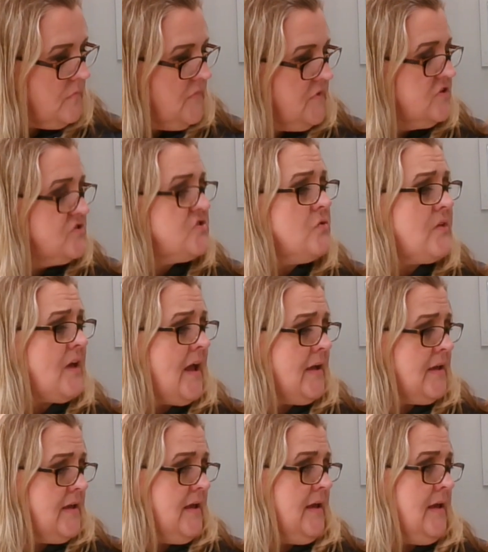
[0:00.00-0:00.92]
So
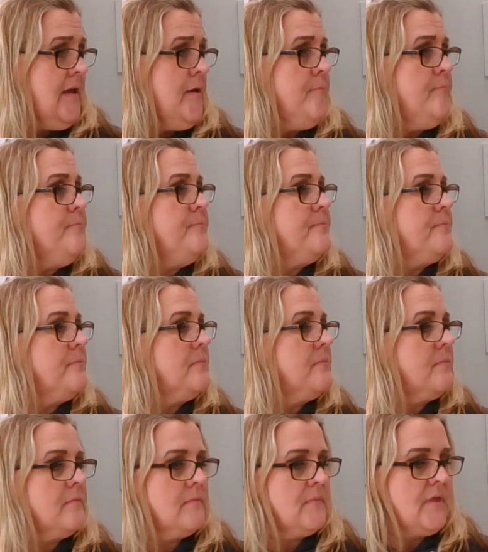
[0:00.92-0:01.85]
that came.
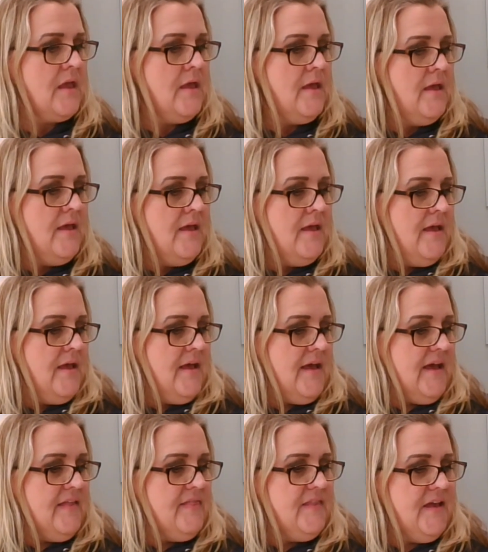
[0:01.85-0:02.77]

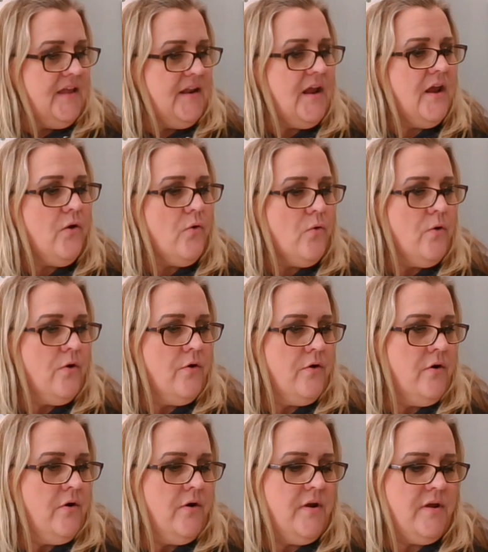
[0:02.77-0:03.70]
And then I
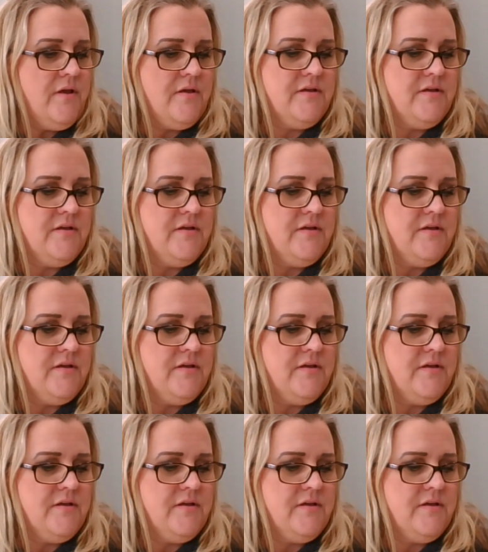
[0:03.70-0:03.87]
ordered